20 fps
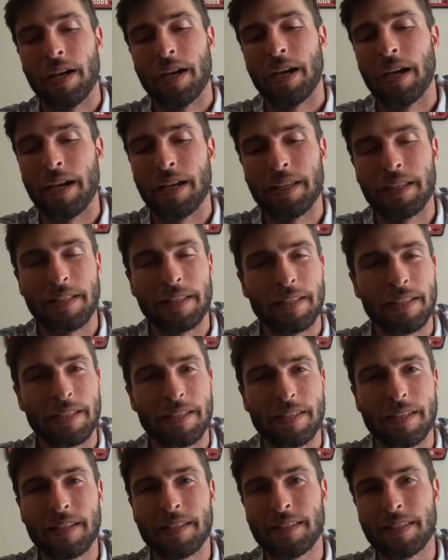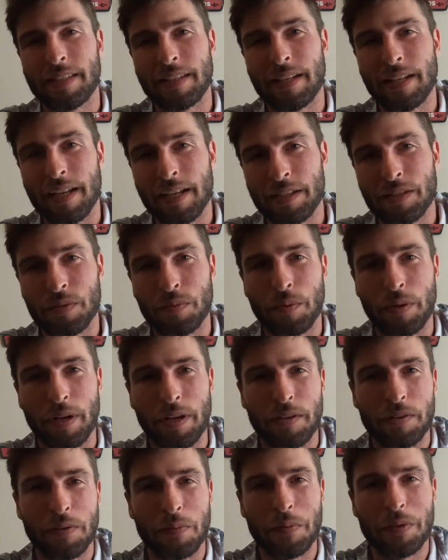I sends the next one
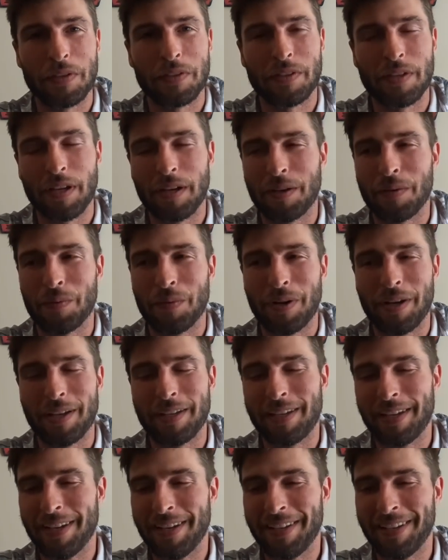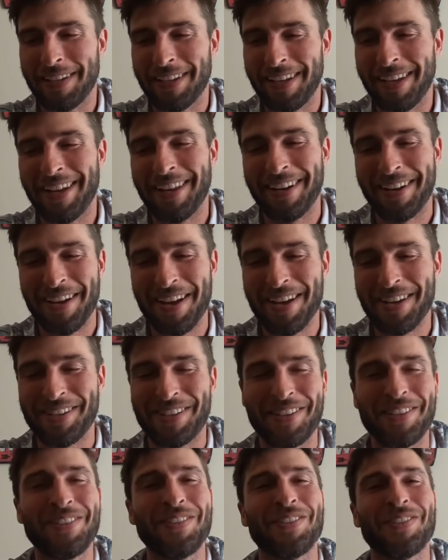out to me, the second one. I get it, and I
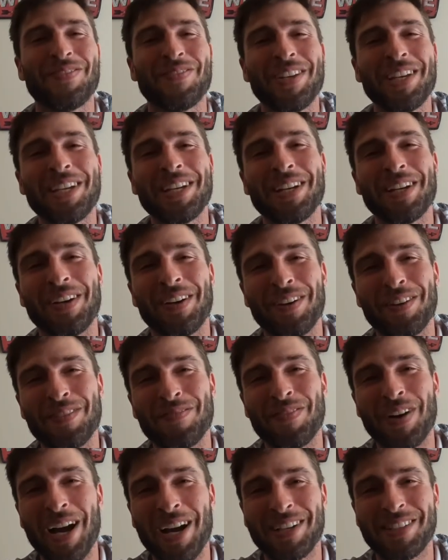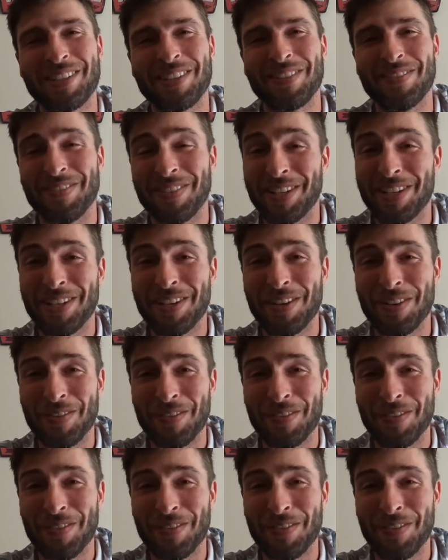actually was making an unboxing video,